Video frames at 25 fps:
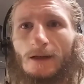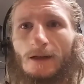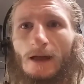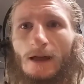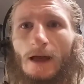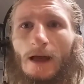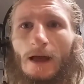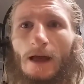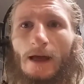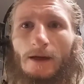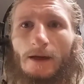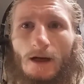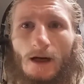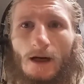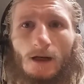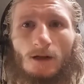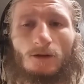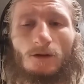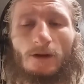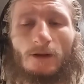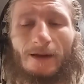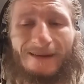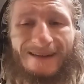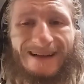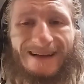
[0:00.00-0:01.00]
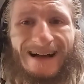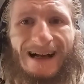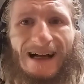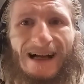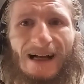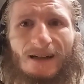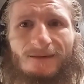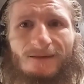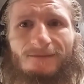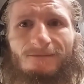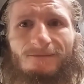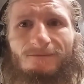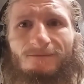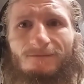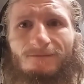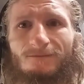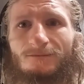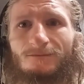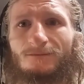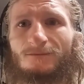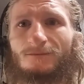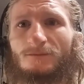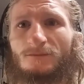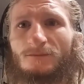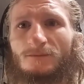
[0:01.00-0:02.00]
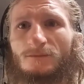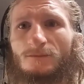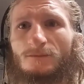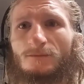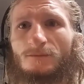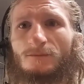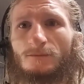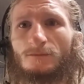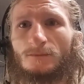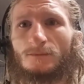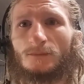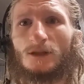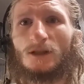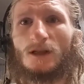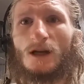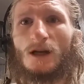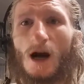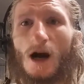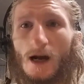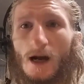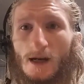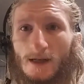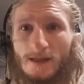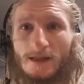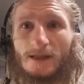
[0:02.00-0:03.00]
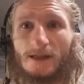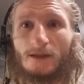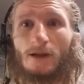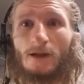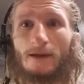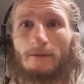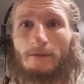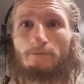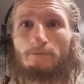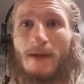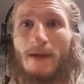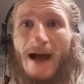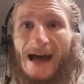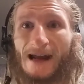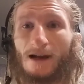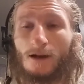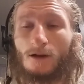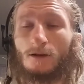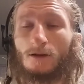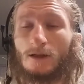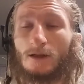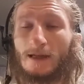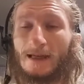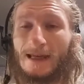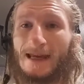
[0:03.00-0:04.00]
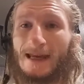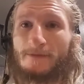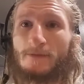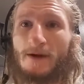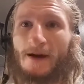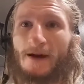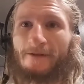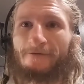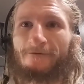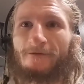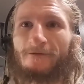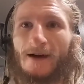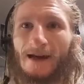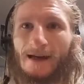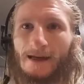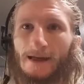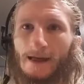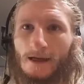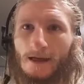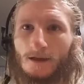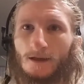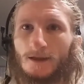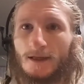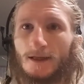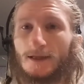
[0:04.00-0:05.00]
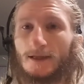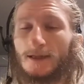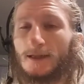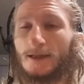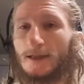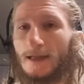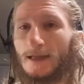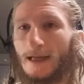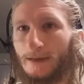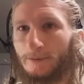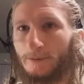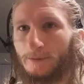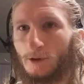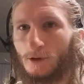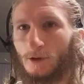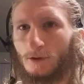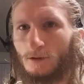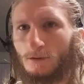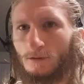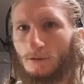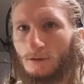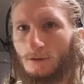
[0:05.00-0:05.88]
and not only that, constantly battled to keep my finances stable.